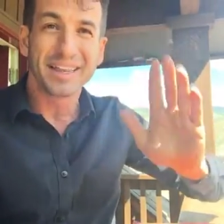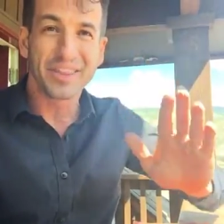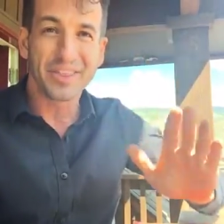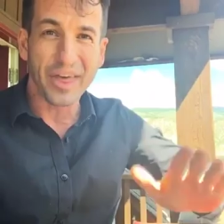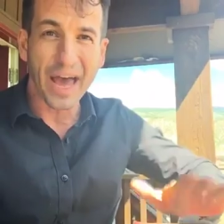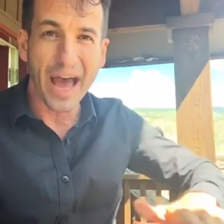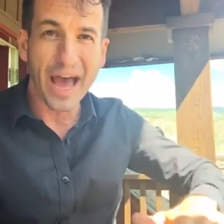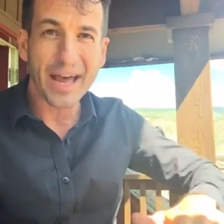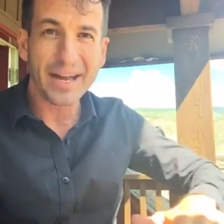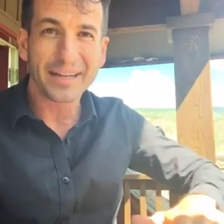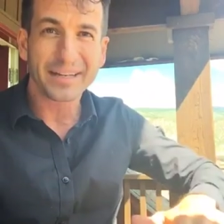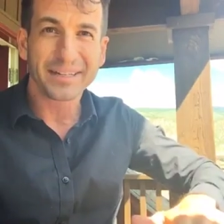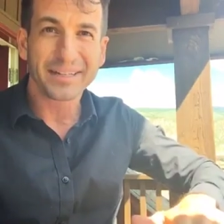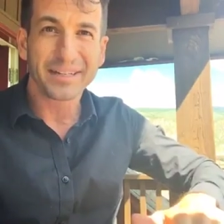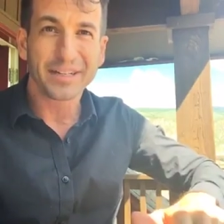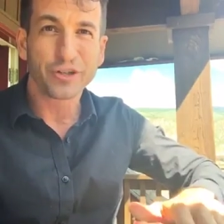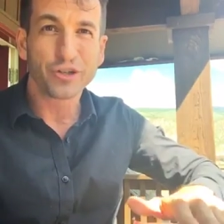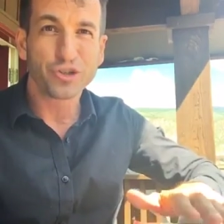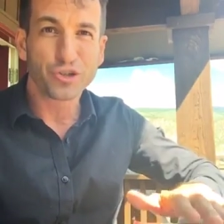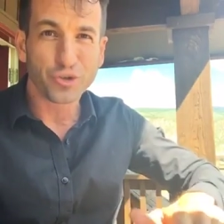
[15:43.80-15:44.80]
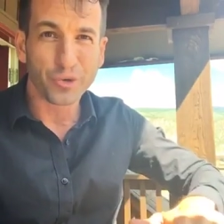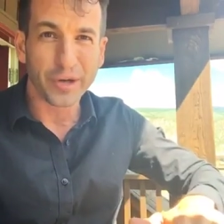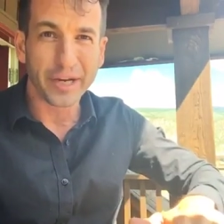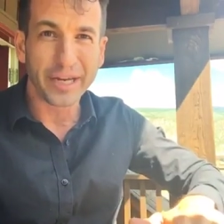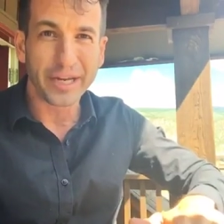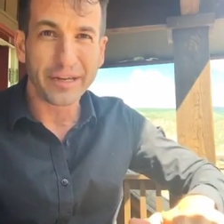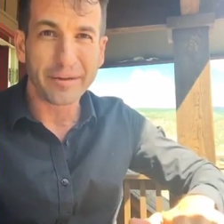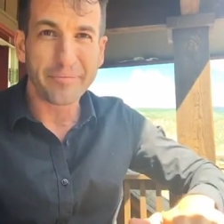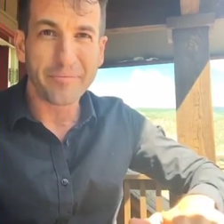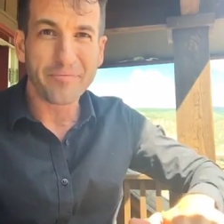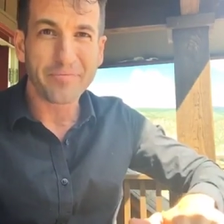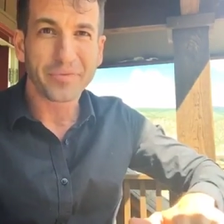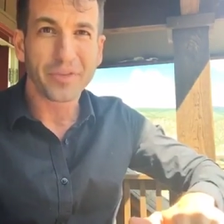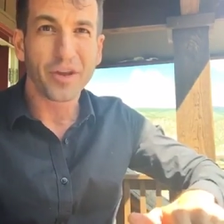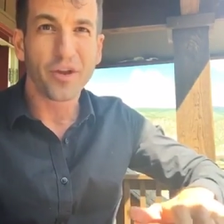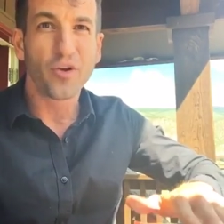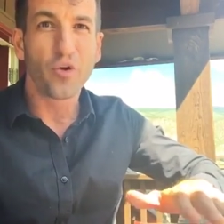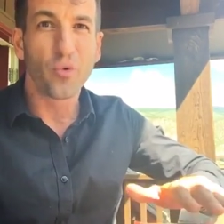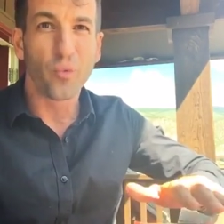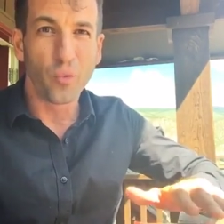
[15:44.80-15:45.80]
that
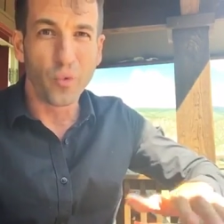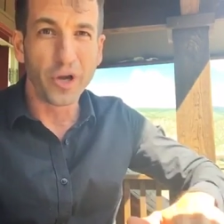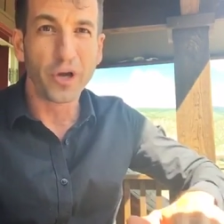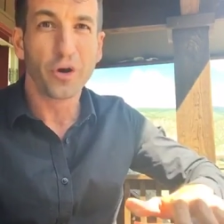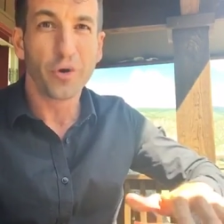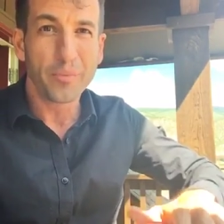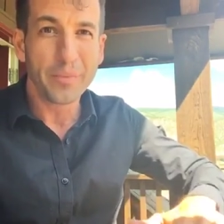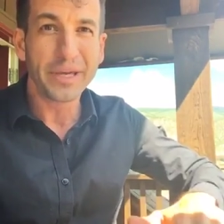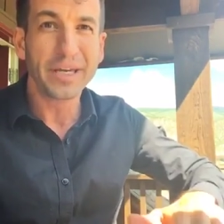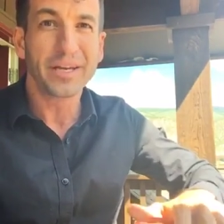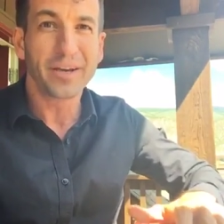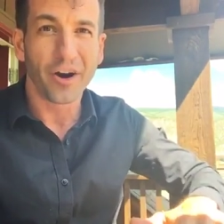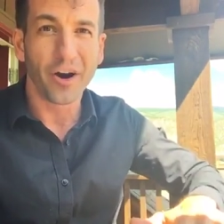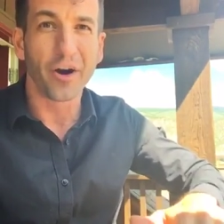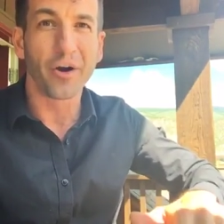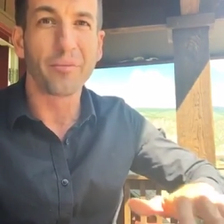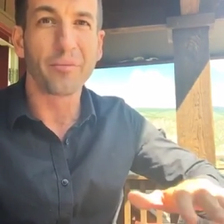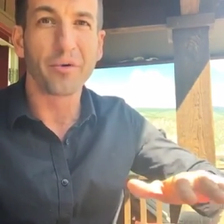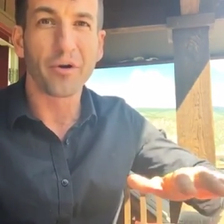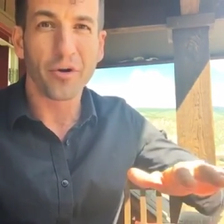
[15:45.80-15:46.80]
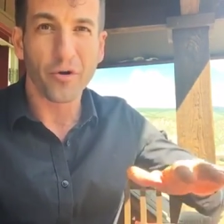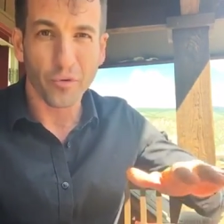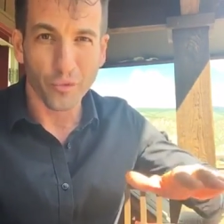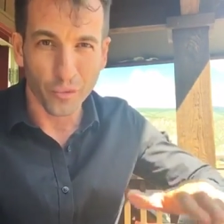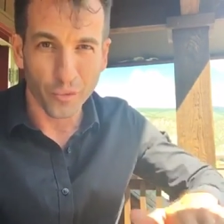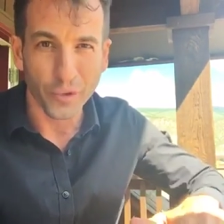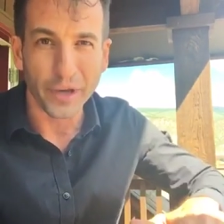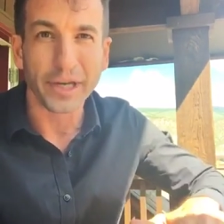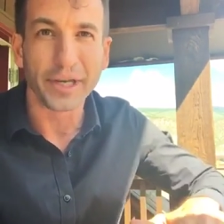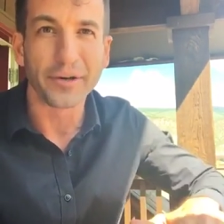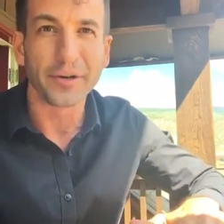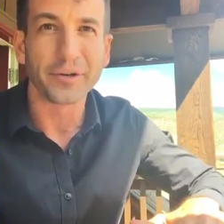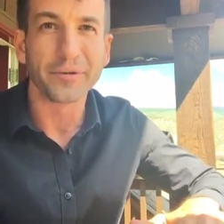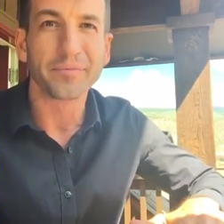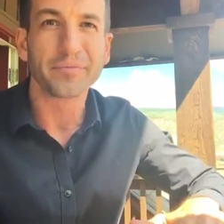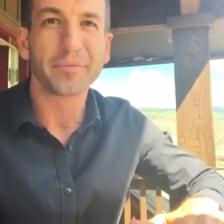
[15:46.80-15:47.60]
dream will become real